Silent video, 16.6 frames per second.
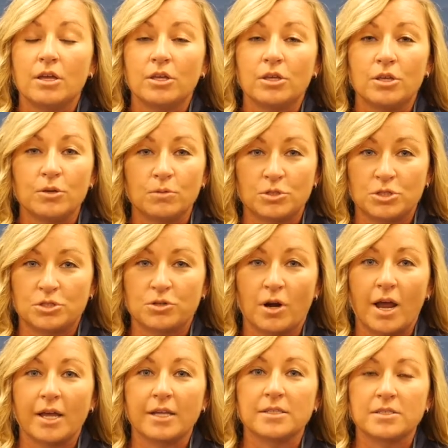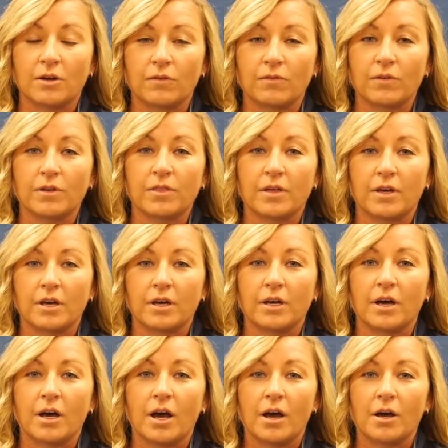huge strides over
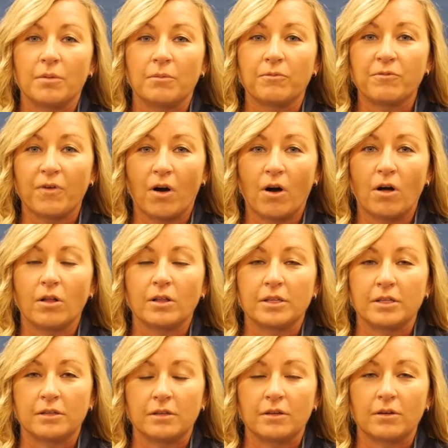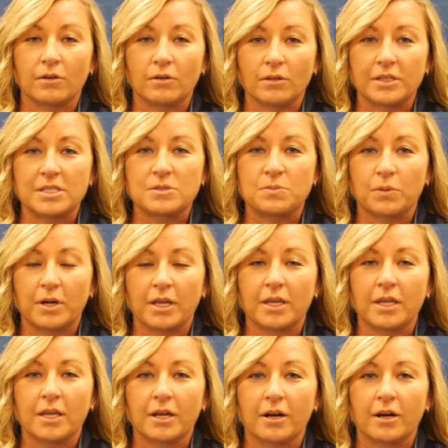the fall and early
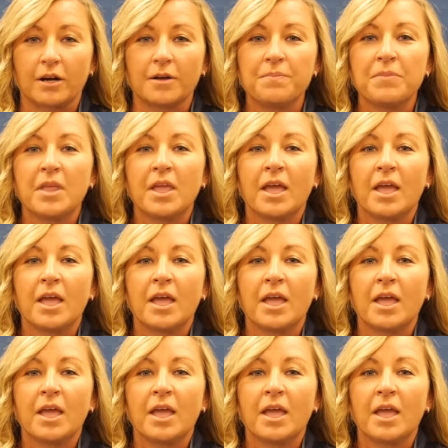spring here.